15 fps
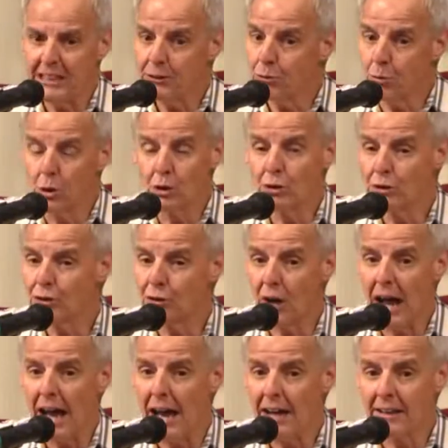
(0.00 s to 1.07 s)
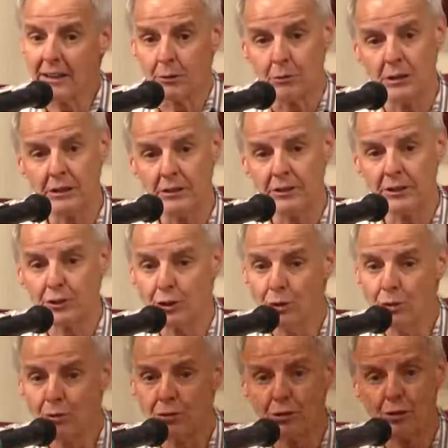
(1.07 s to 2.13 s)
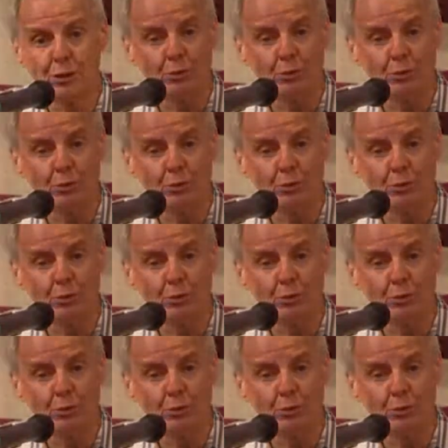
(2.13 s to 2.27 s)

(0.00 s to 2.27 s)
were dragging with a doot doot